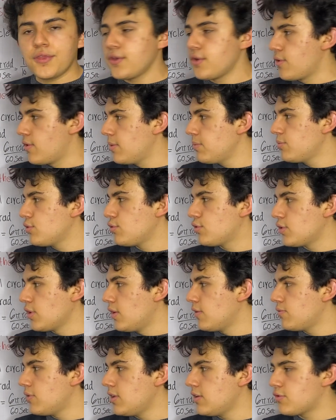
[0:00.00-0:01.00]
theorem to
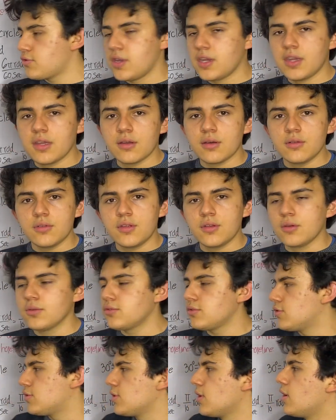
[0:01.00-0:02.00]
solve this triangle, you know, to
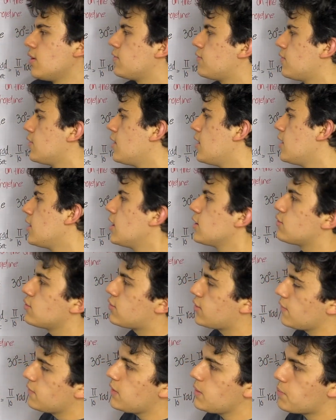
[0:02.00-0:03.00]
solve, yeah, to
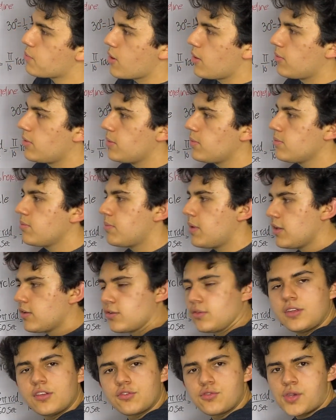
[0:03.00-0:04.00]
solve the problem based on
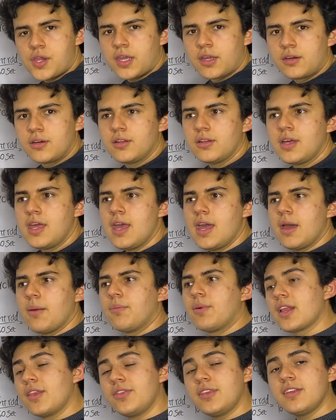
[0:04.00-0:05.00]
this triangle.
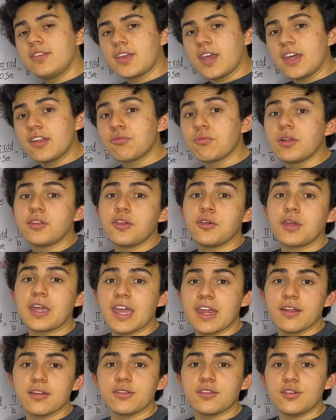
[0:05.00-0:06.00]
But in this case, well, you
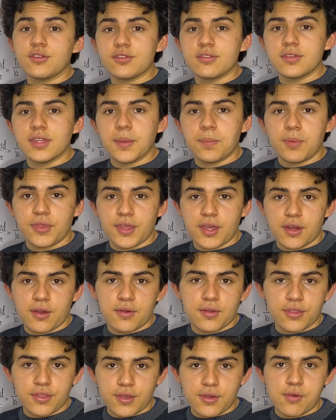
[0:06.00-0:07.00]
cannot use the Pythagorean
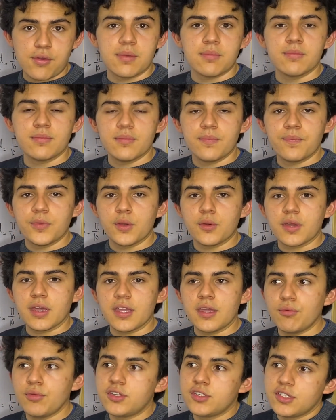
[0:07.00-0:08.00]
theorem, okay,
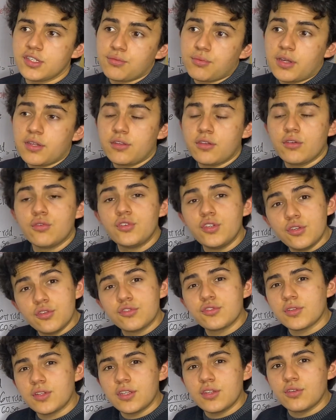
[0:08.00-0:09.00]
which is what you
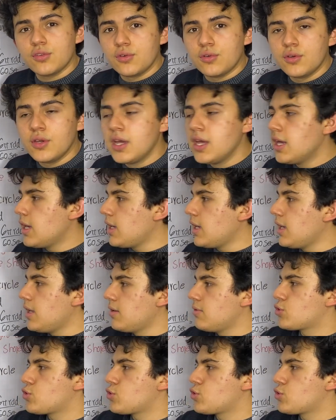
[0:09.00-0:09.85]
usually do in